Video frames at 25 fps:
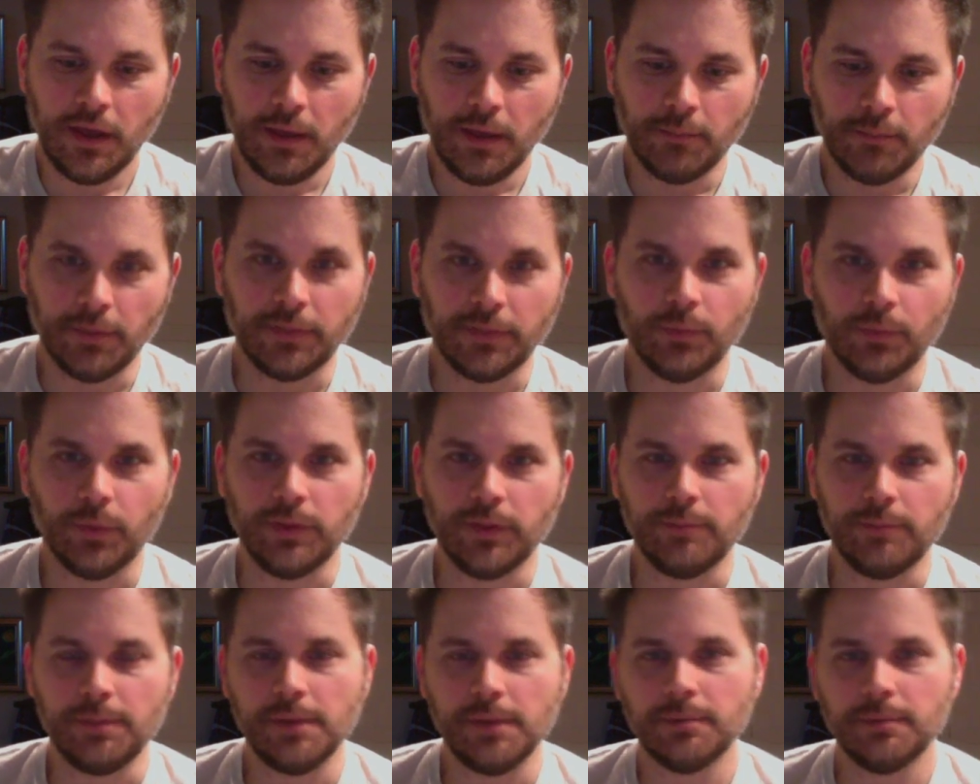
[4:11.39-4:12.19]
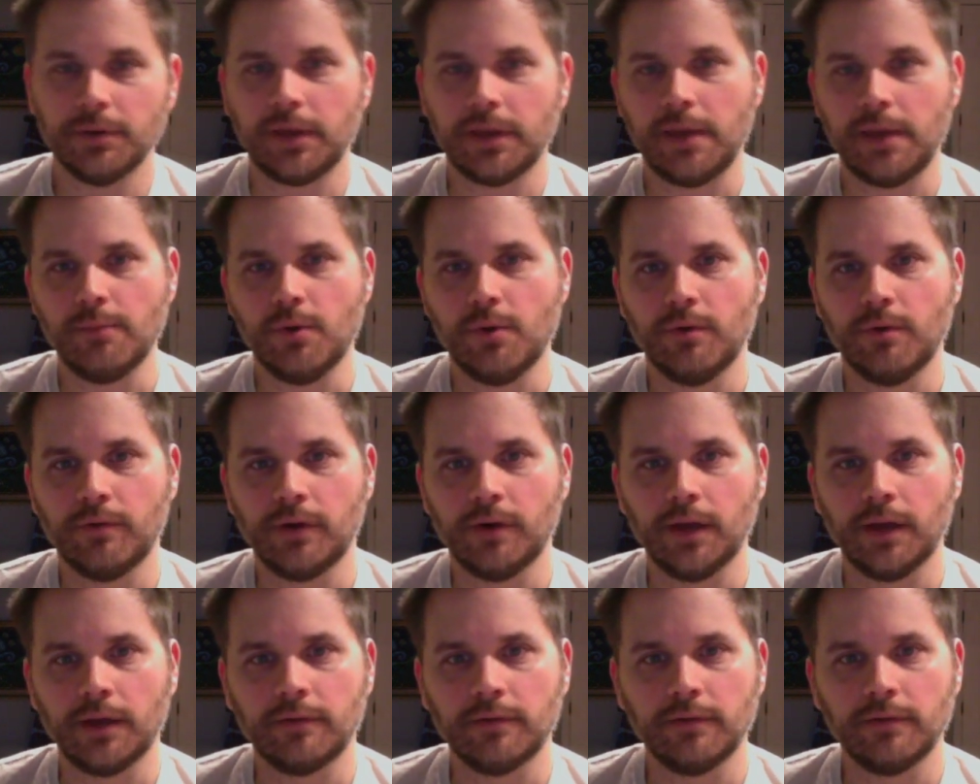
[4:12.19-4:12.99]
But when the people came over,
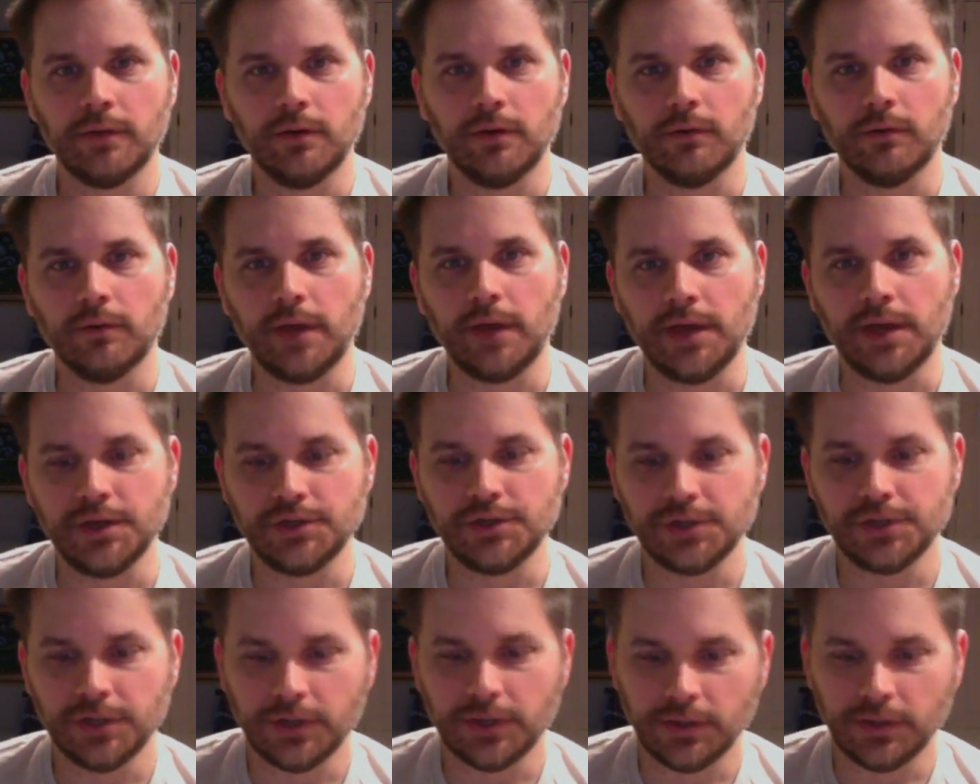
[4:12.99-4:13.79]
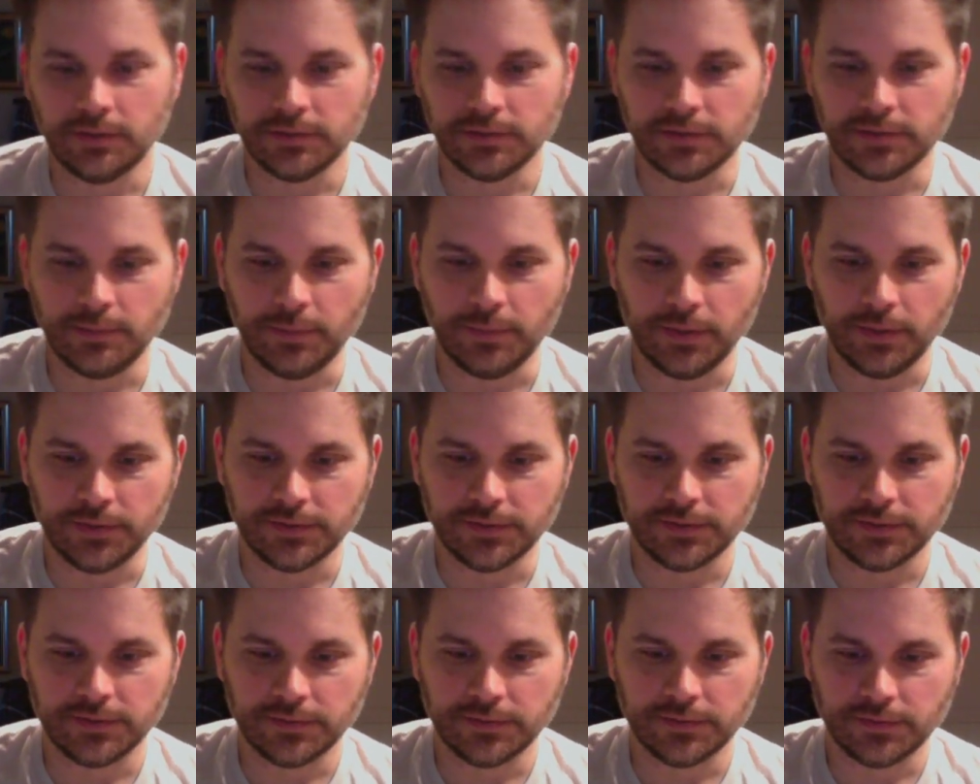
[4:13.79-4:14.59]
like you know Asia and some of the
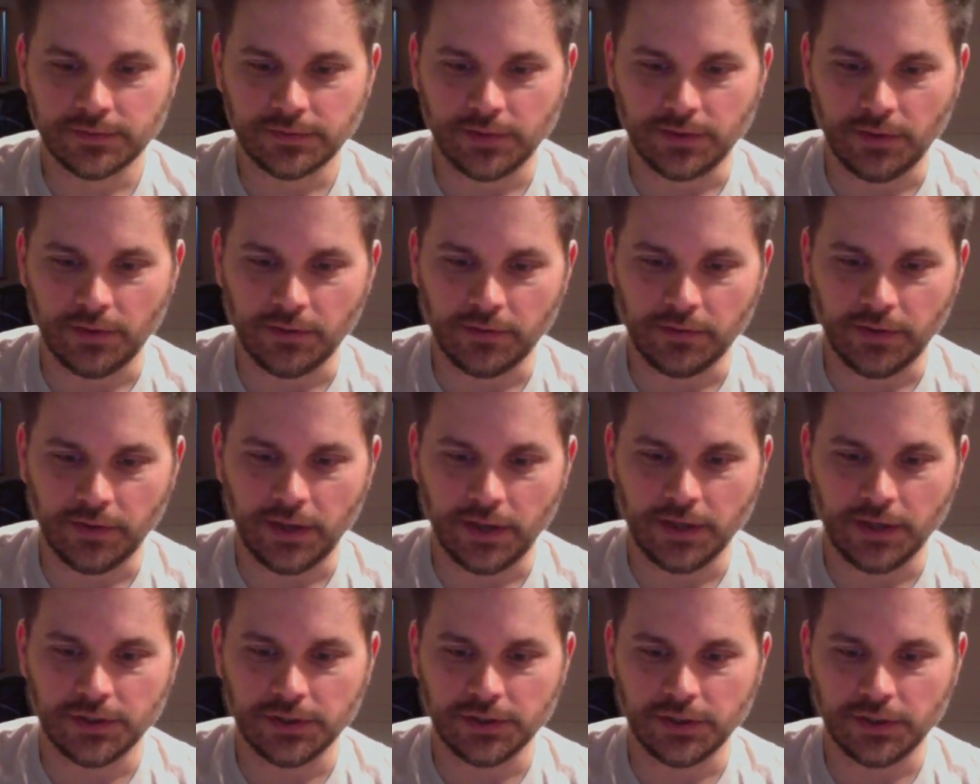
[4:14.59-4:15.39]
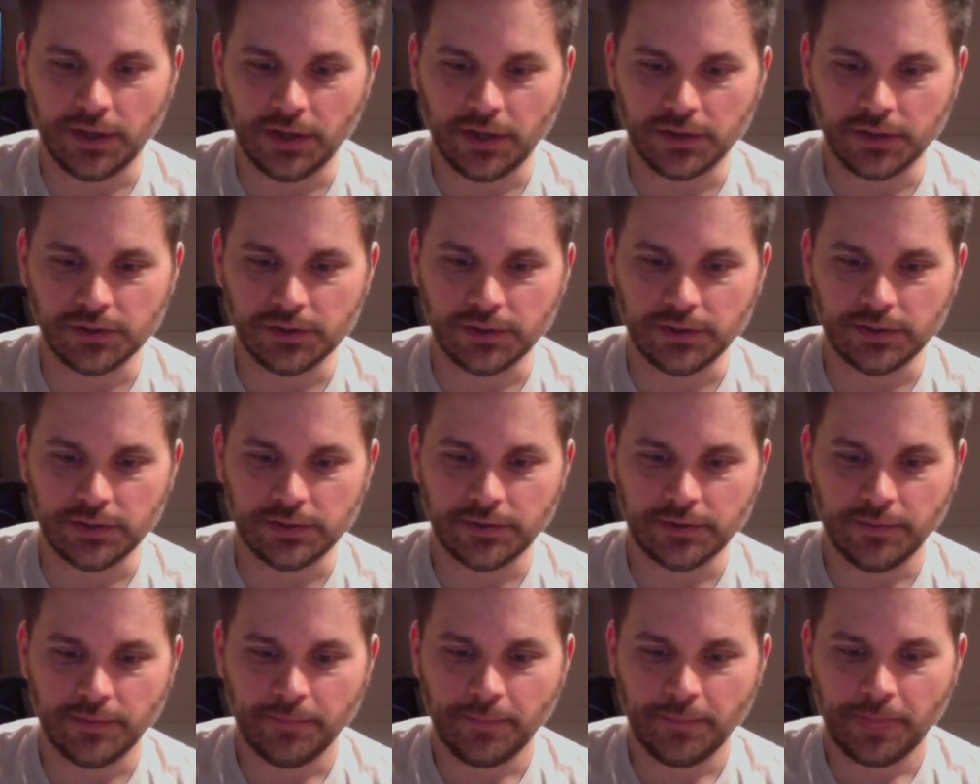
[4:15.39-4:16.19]
southern Asian countries,
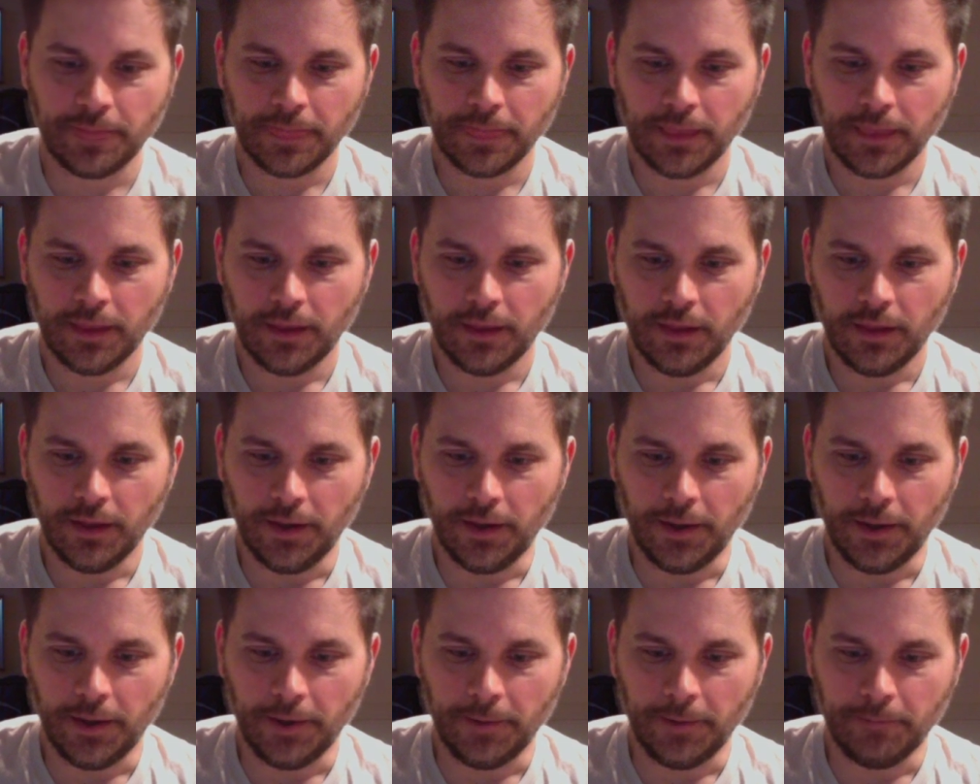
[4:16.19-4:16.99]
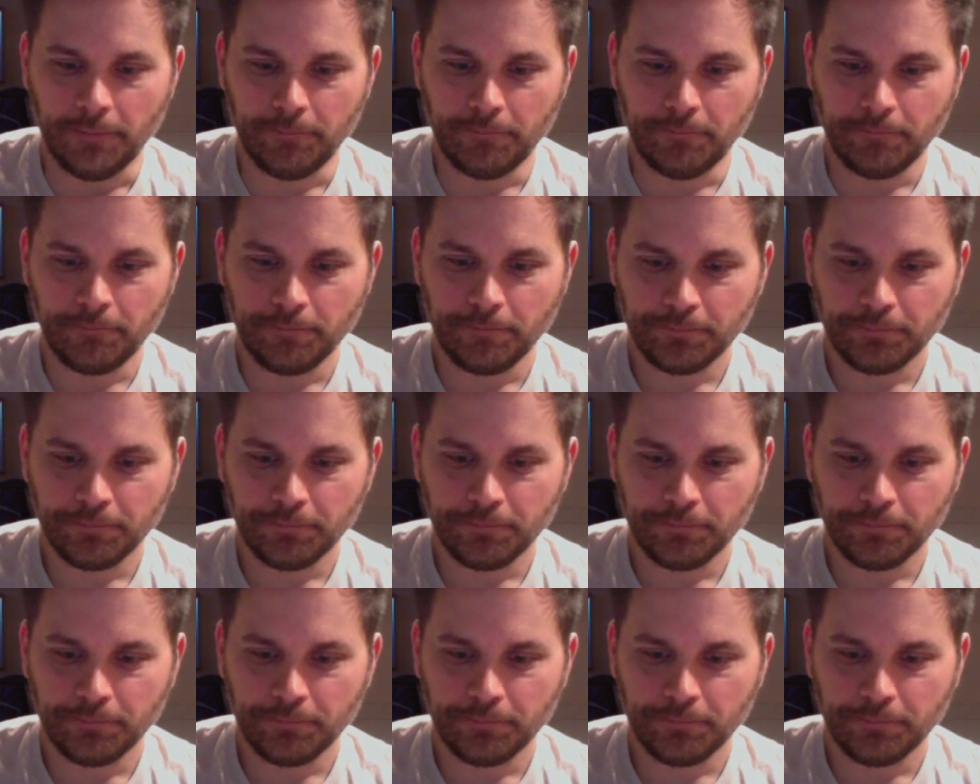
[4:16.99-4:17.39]
um,